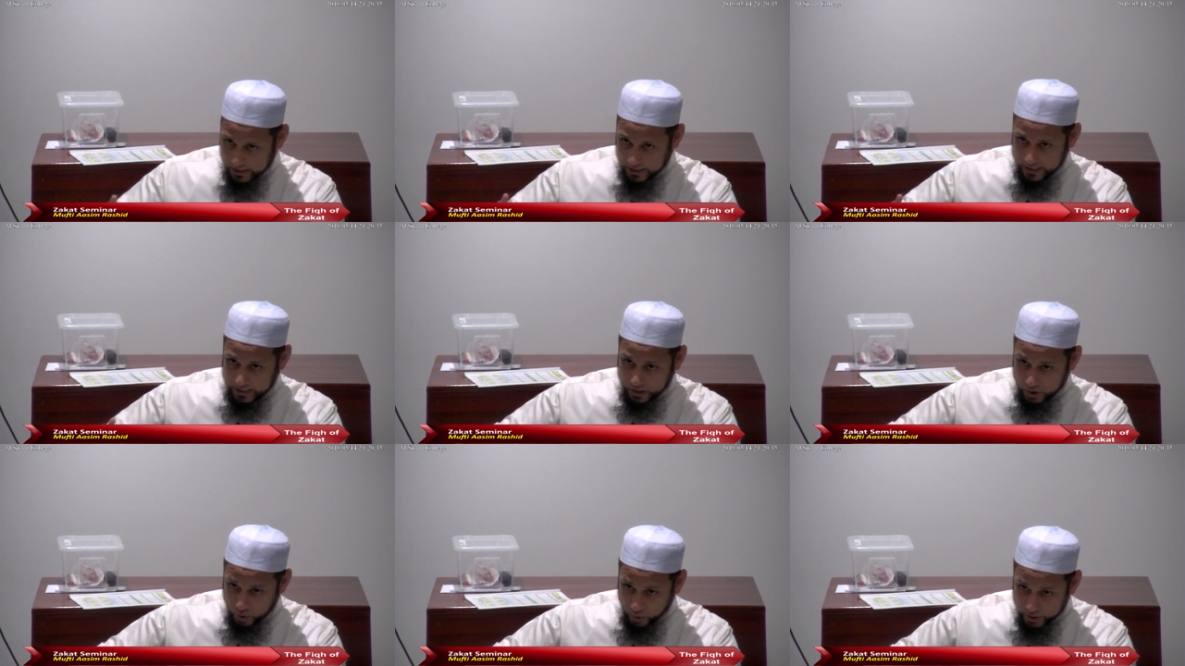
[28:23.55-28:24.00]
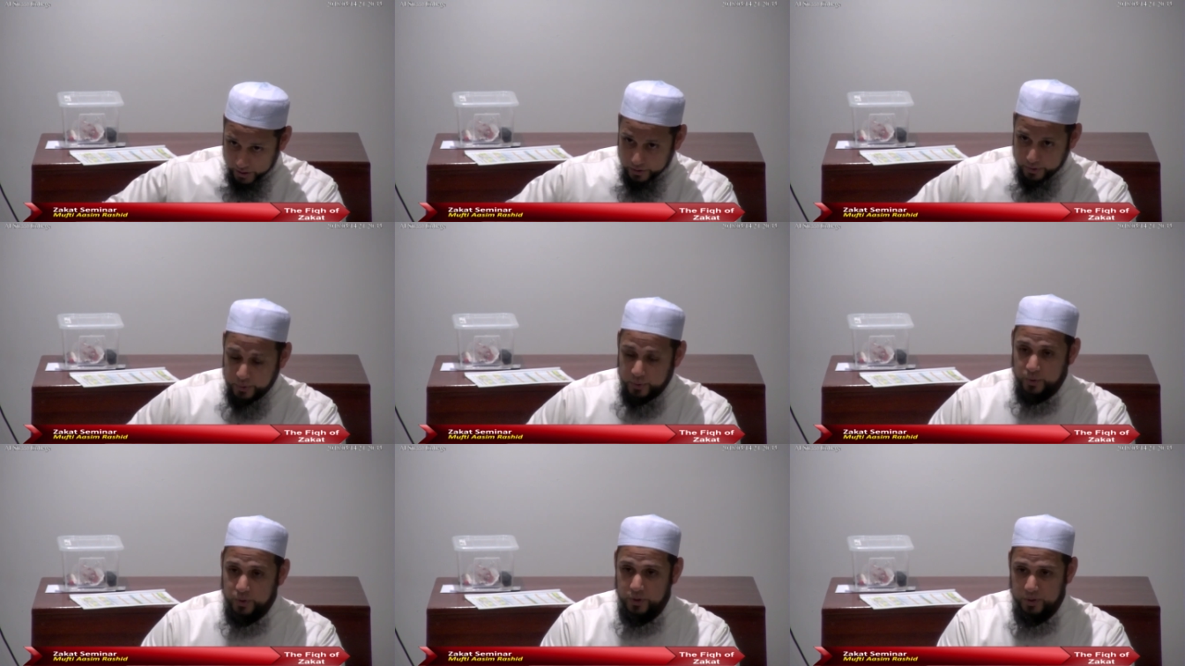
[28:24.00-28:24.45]
any
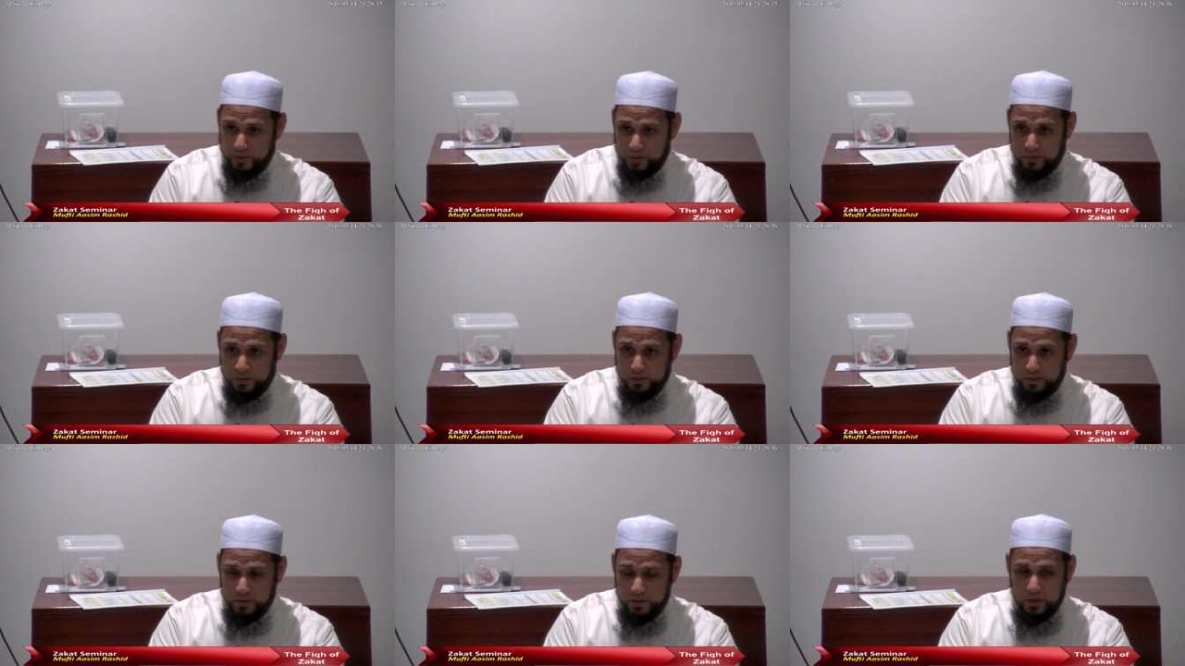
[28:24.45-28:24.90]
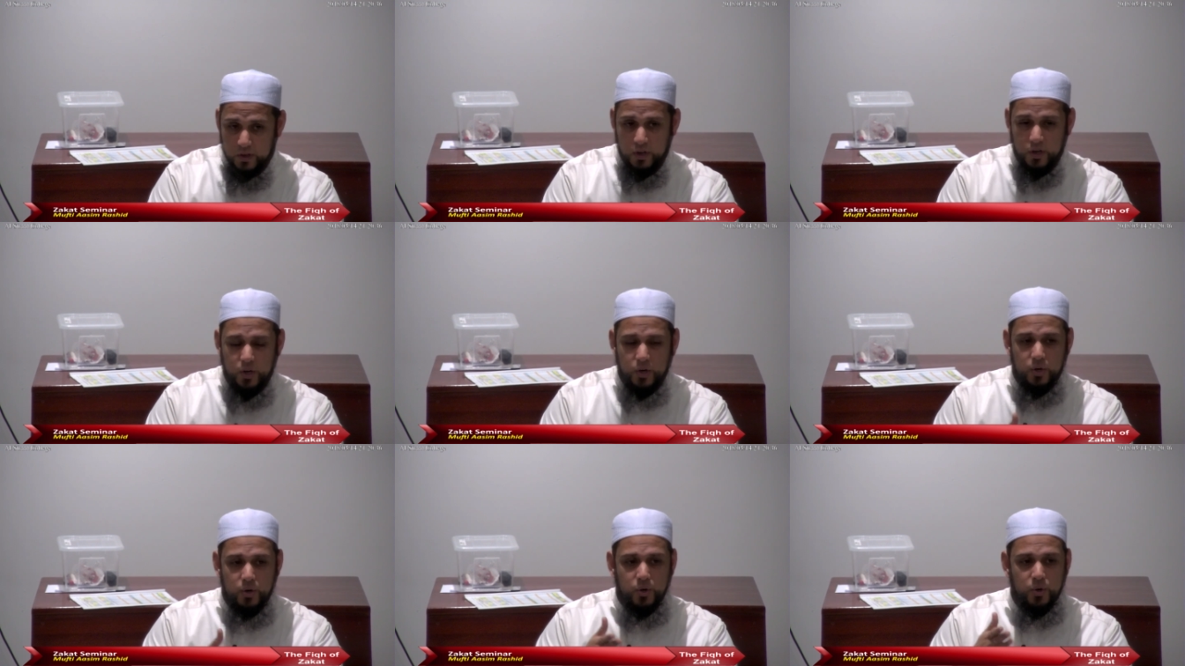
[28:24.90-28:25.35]
going through
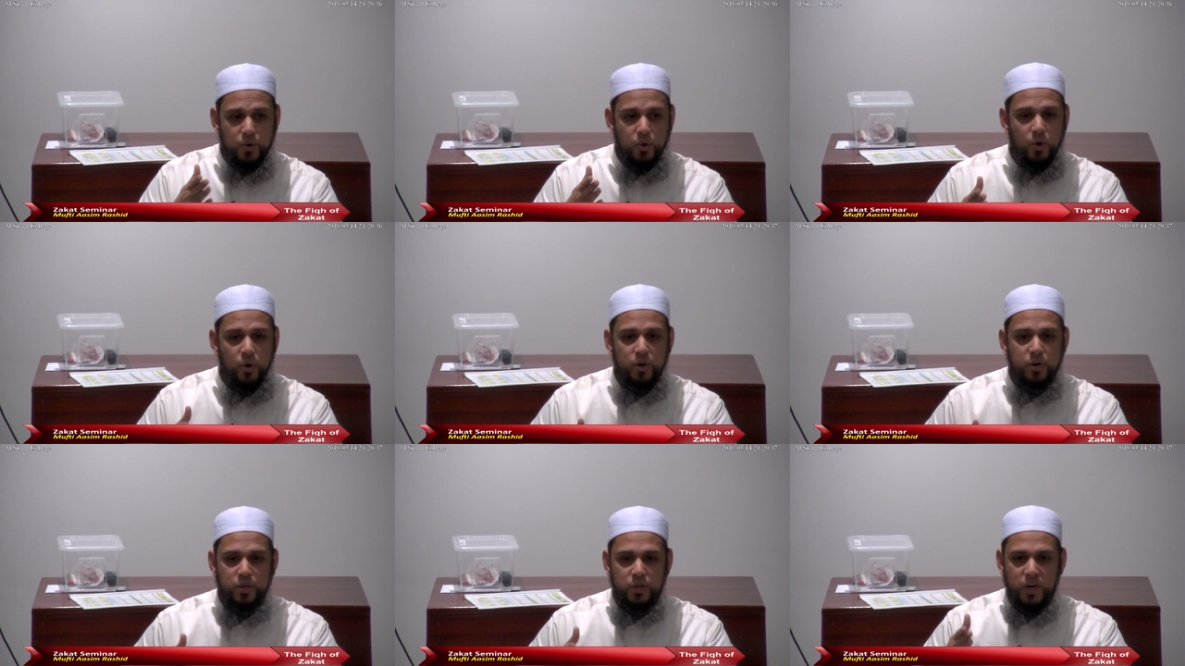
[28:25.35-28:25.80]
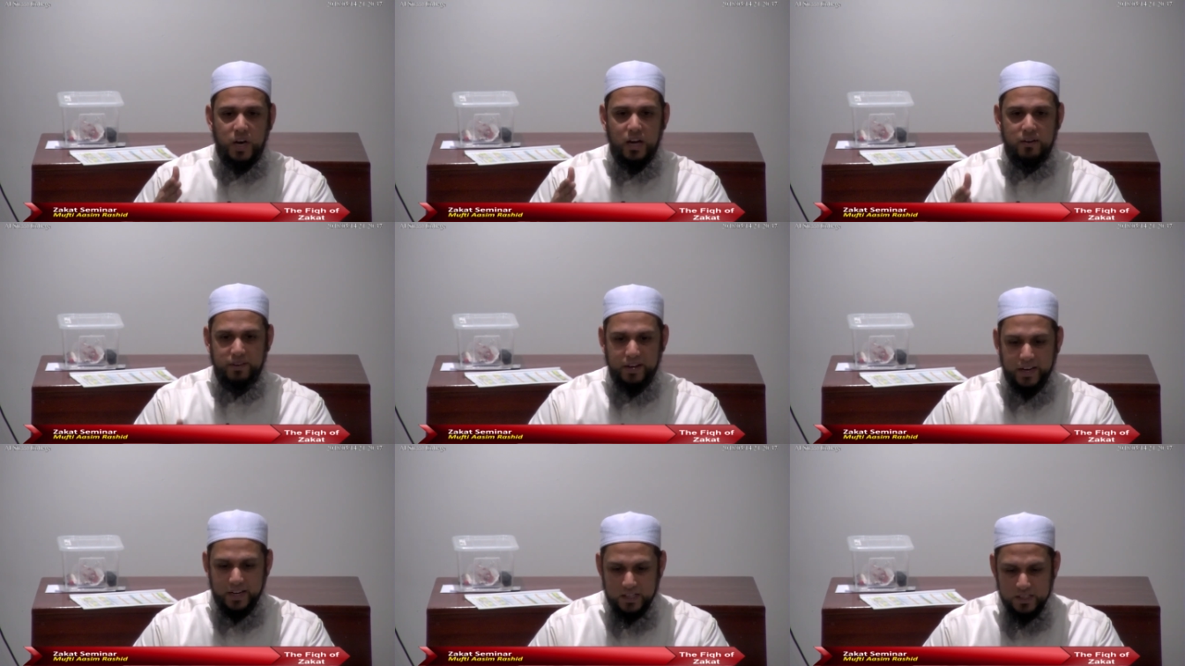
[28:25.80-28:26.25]
you, nor do you
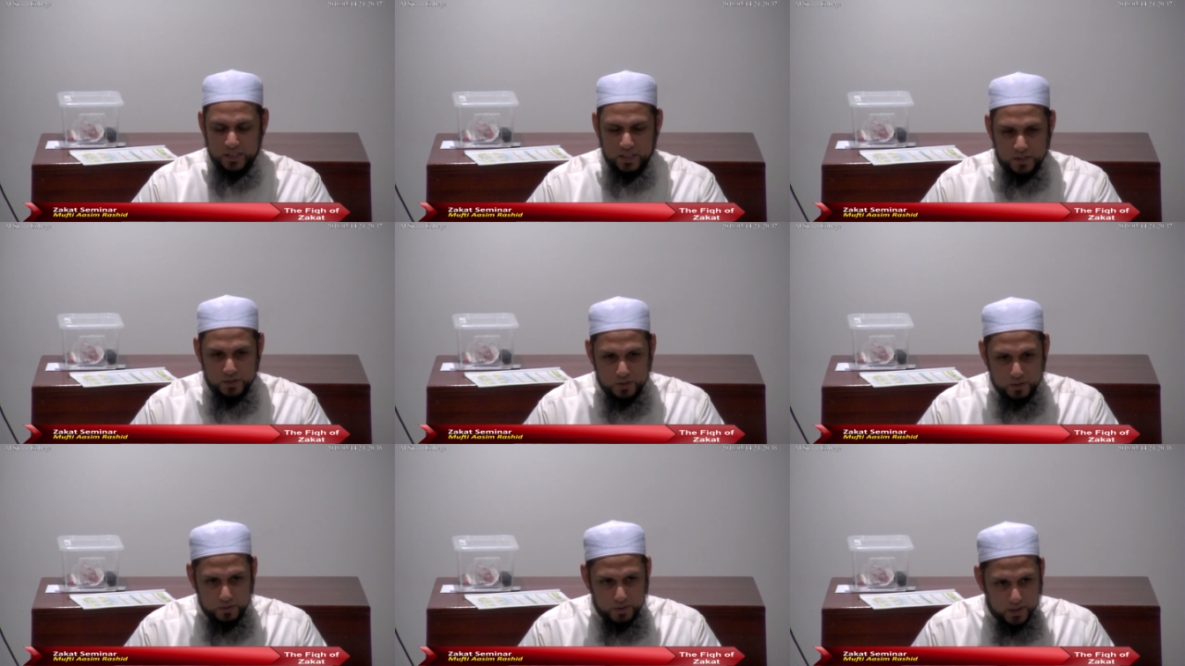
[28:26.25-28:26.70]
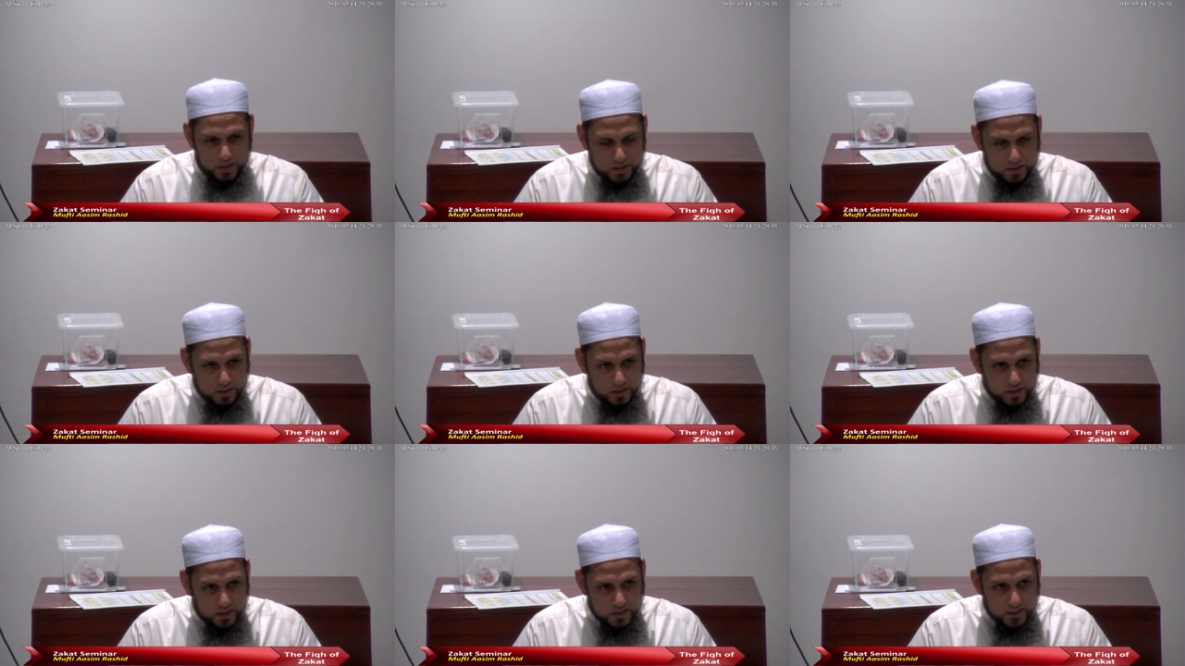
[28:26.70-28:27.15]
have access to
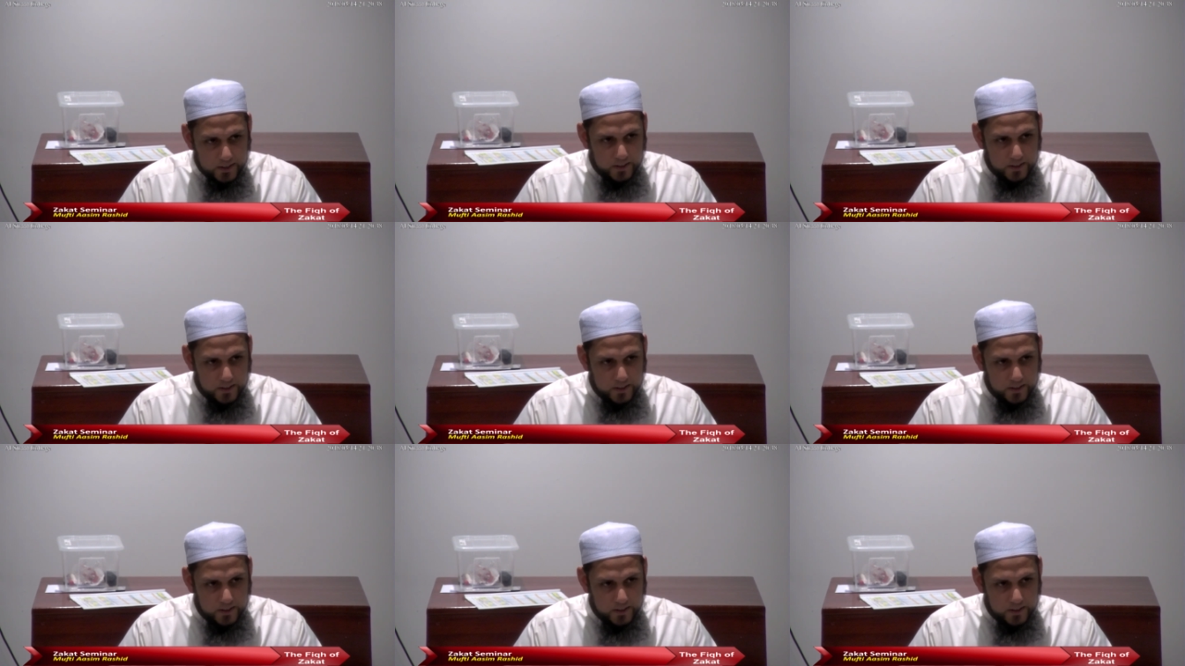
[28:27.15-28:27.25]
it,